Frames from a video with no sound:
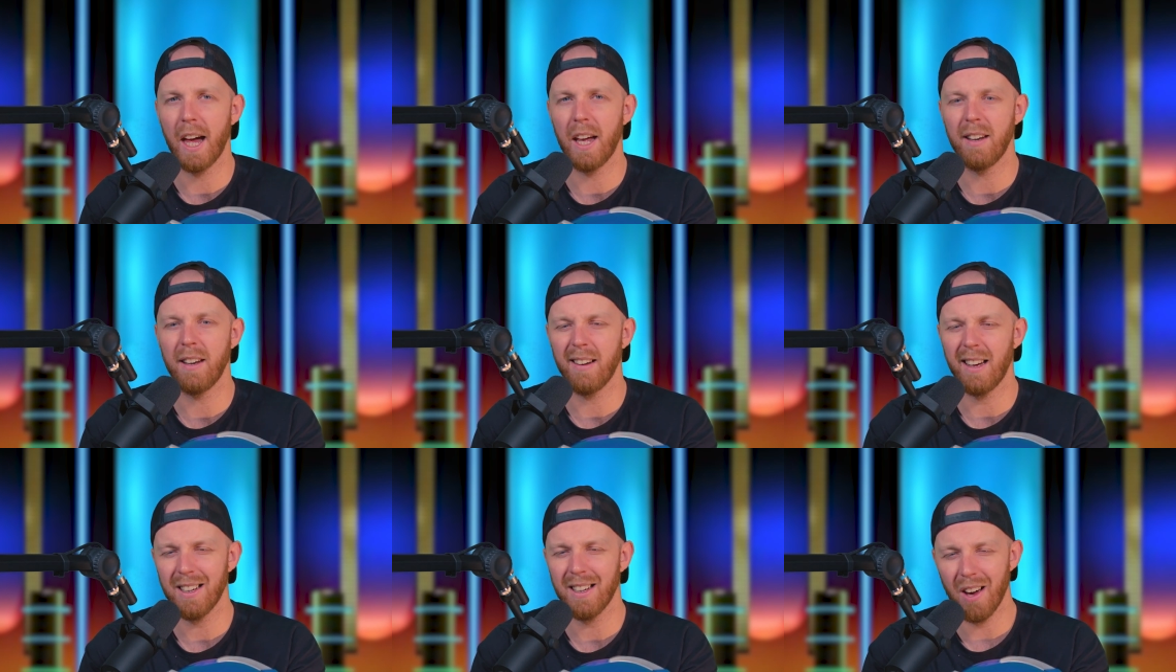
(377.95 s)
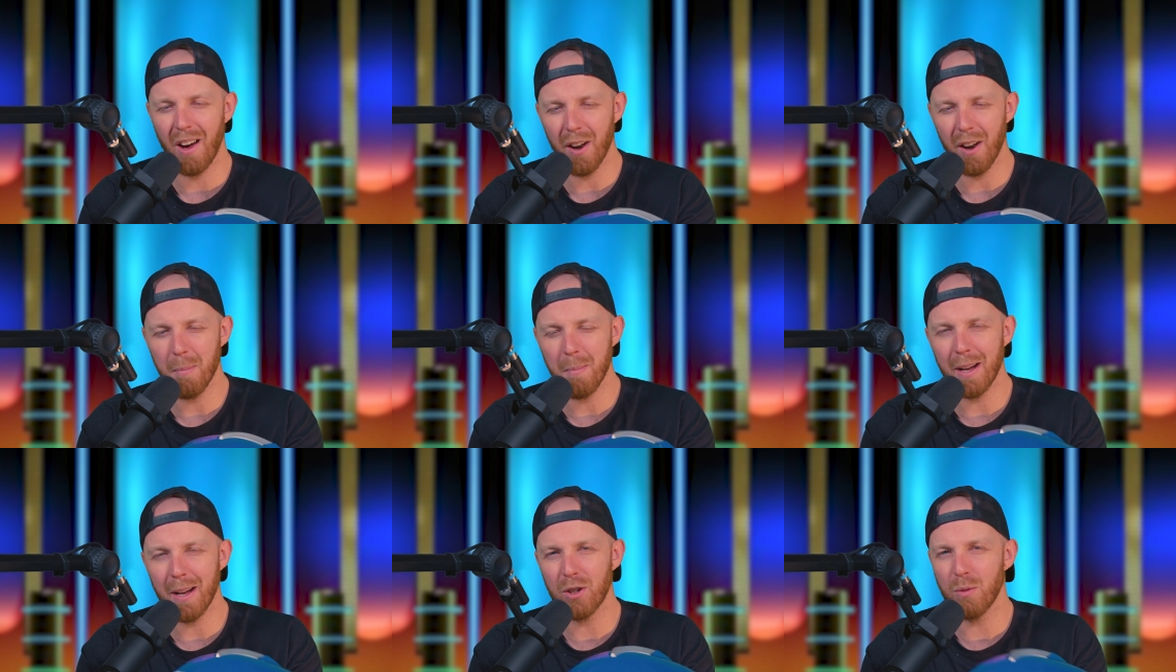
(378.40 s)
And I
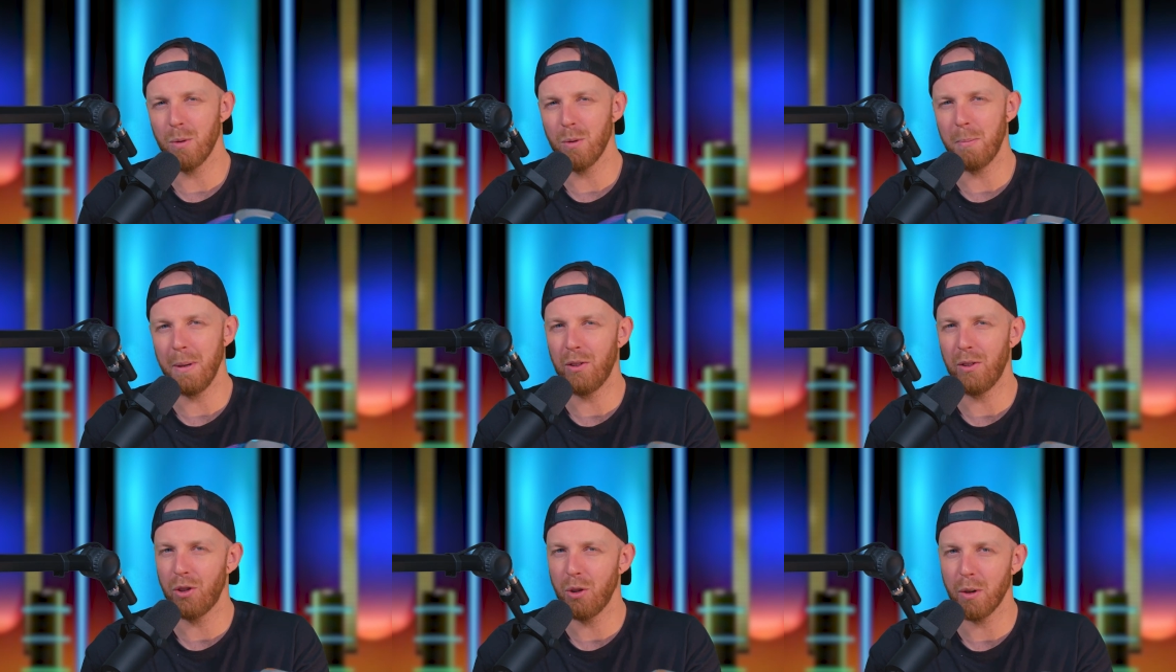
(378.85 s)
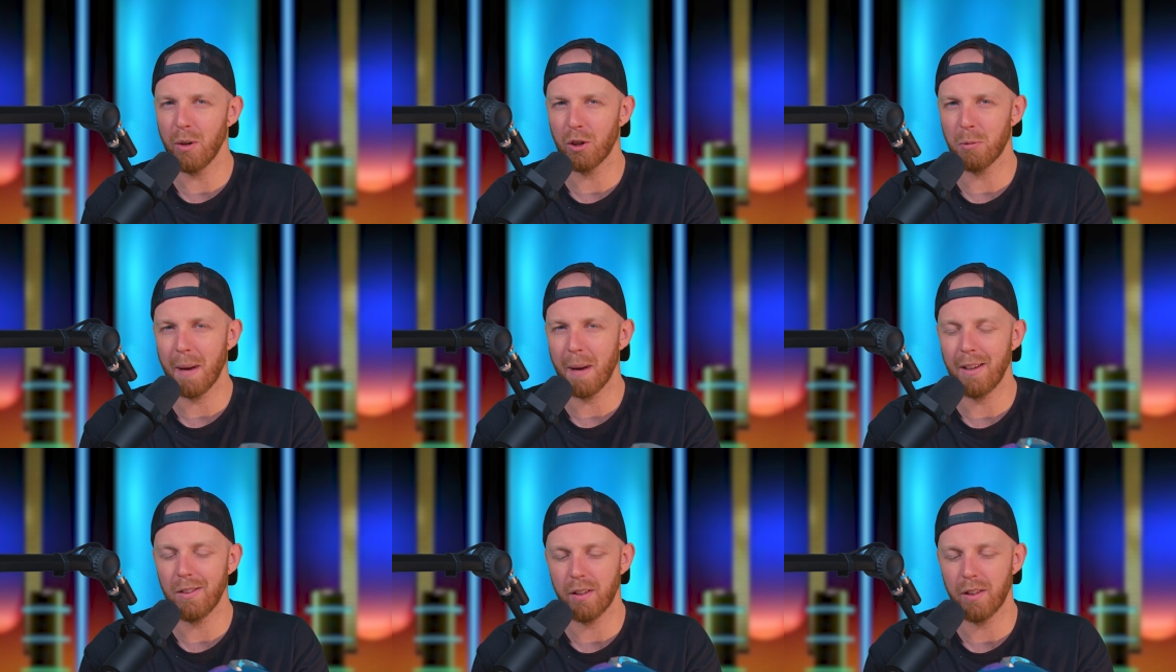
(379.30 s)
can't imagine would be too
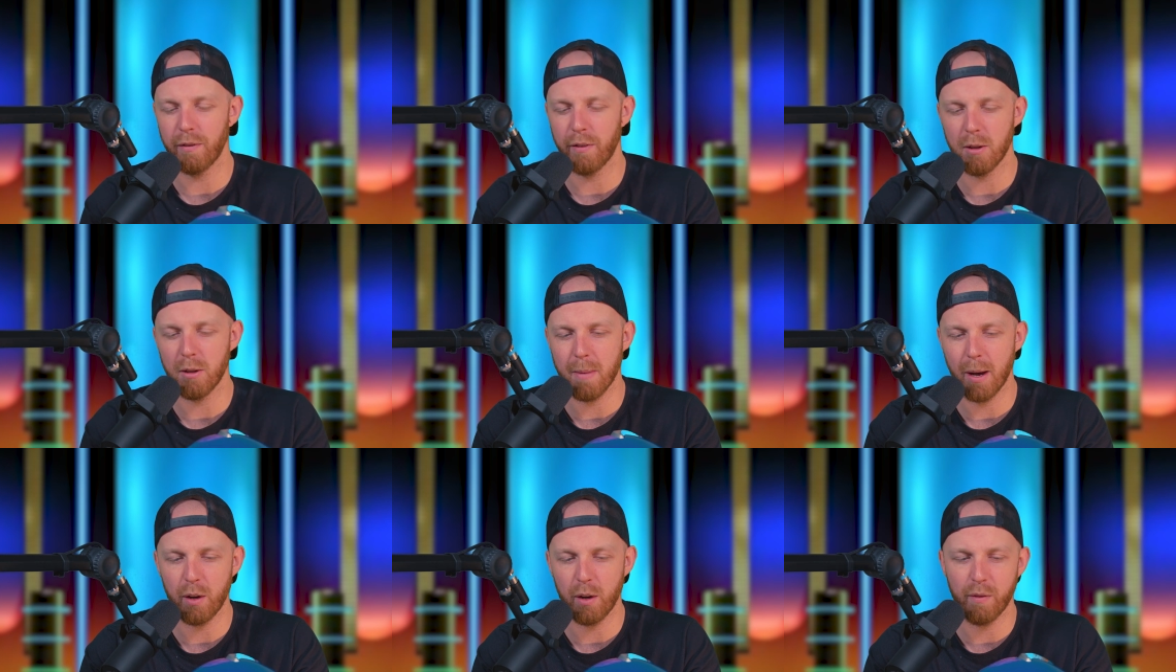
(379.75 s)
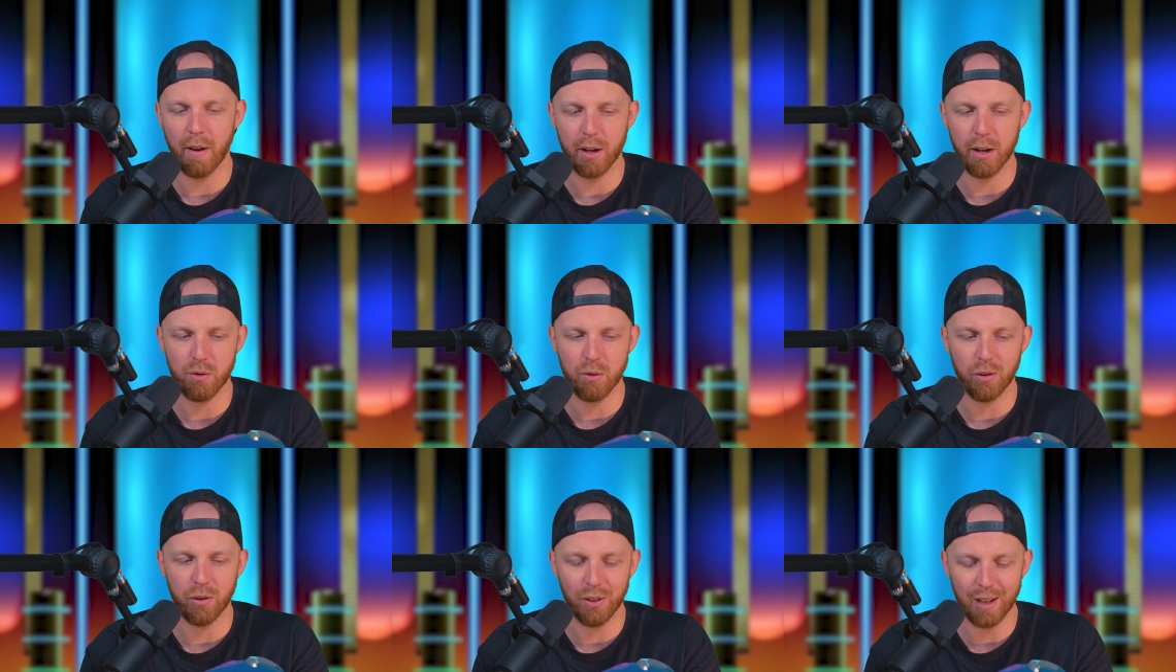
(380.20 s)
expensive for the
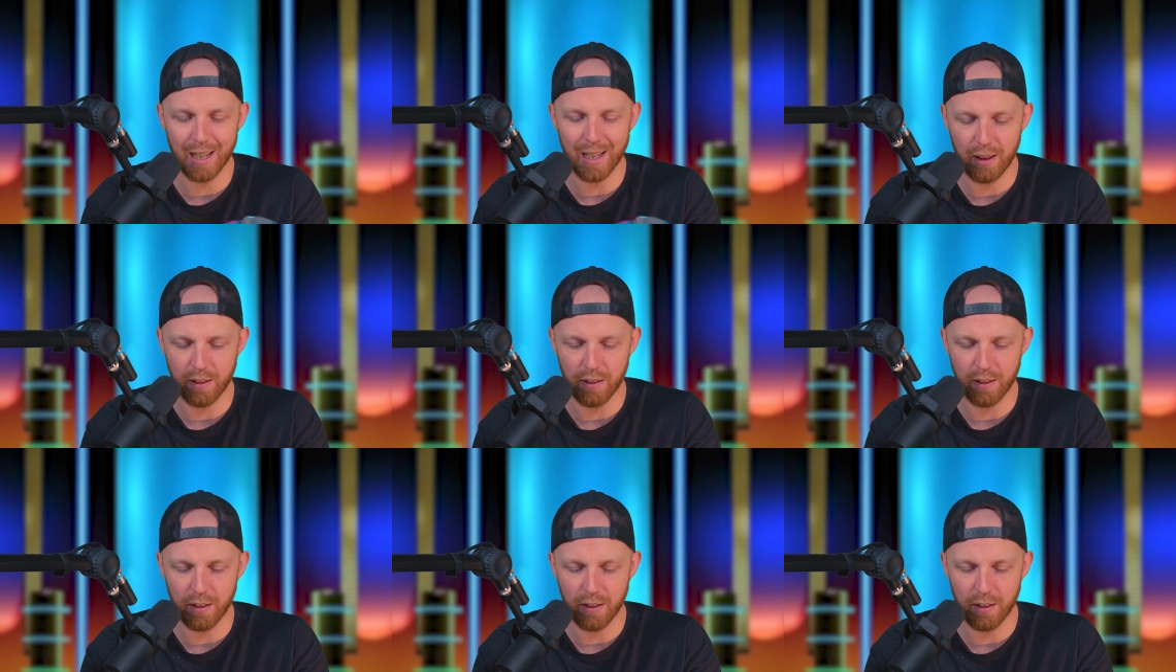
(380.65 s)
manufacturers